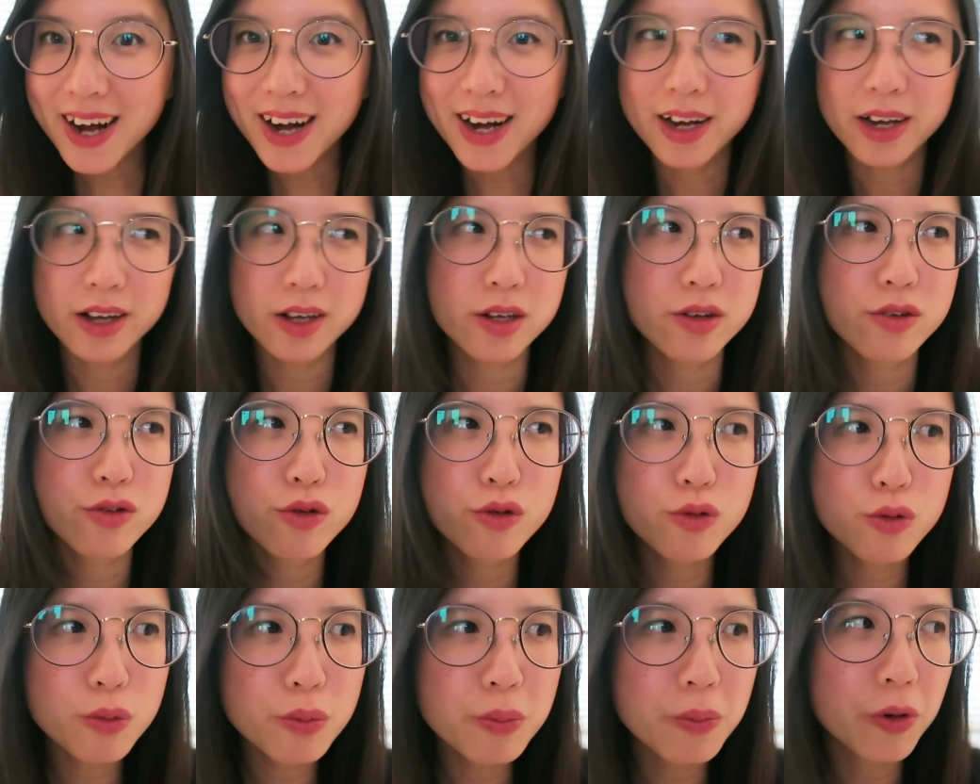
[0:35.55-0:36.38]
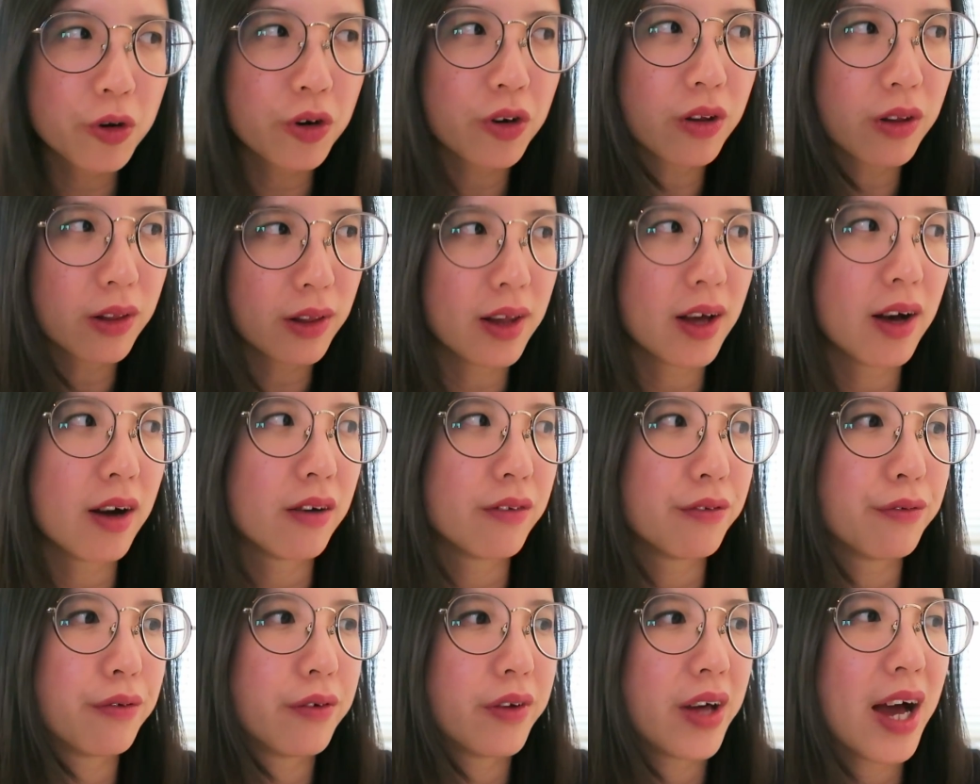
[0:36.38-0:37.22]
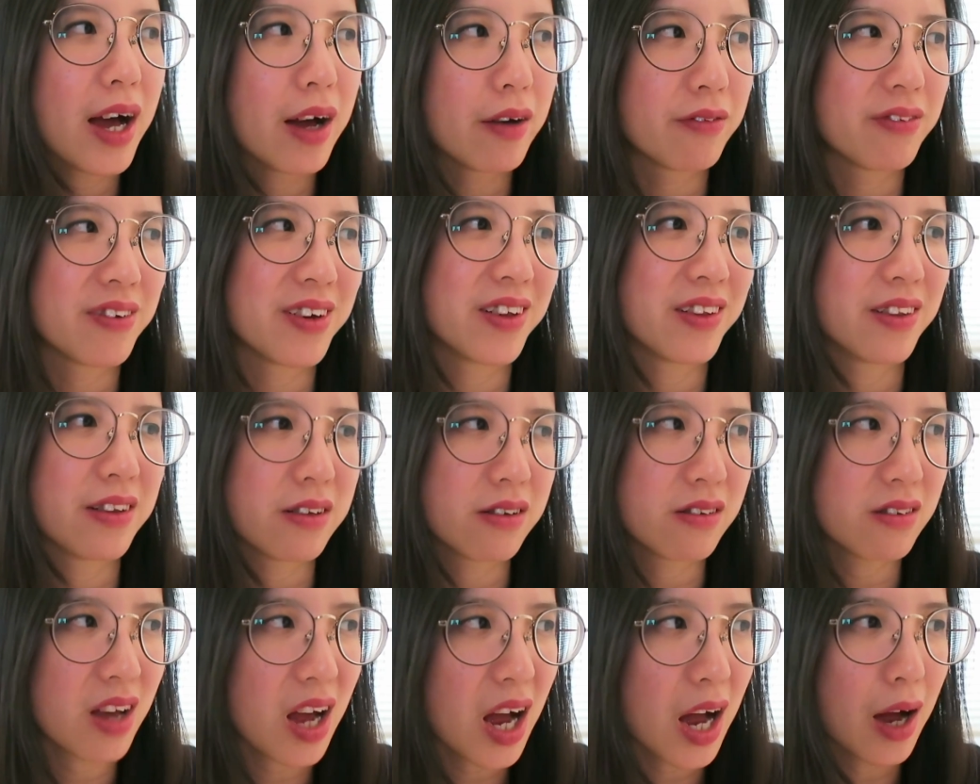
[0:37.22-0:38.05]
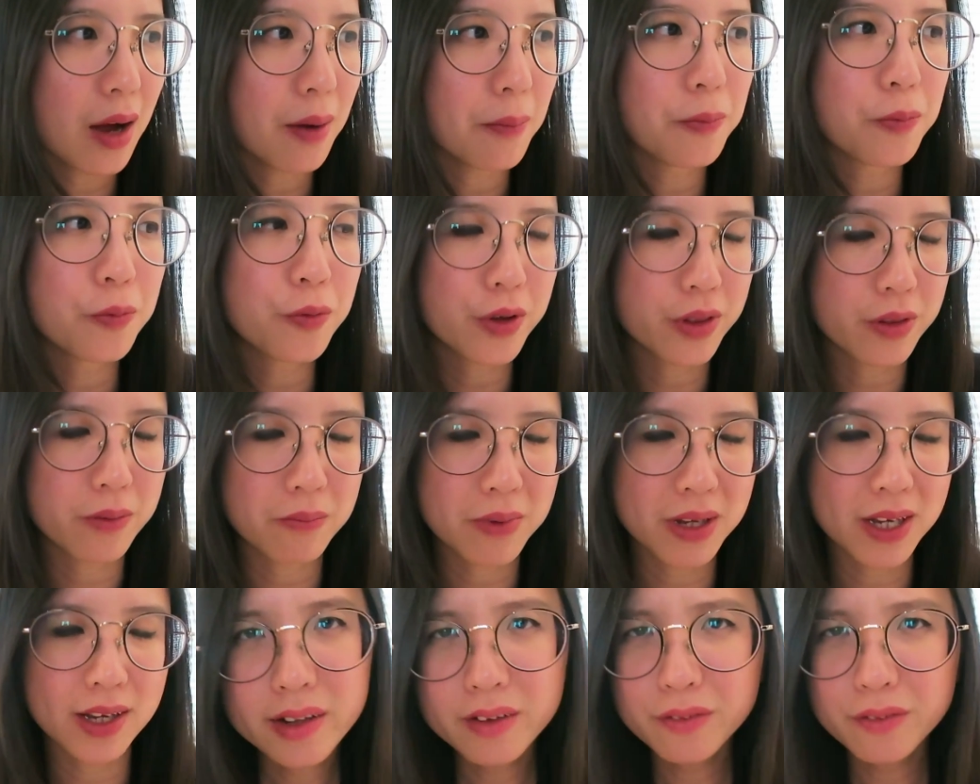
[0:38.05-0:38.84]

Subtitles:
I super love having this app with me.